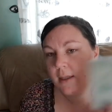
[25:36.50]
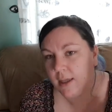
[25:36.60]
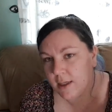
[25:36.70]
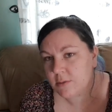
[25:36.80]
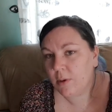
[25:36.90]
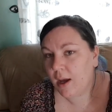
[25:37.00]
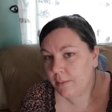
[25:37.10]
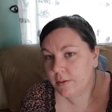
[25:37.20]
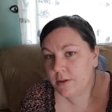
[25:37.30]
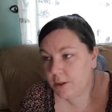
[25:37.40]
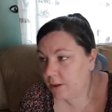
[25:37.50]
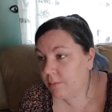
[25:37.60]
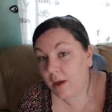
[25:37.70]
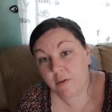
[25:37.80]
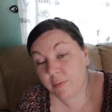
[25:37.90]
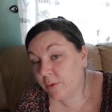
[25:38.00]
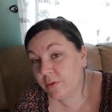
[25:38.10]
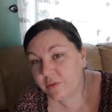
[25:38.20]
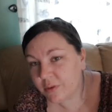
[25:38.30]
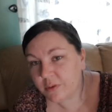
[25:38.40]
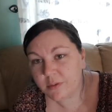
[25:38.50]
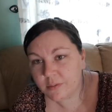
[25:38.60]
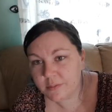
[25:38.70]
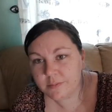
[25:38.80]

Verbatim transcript: Yes, what happened to you may have been awful.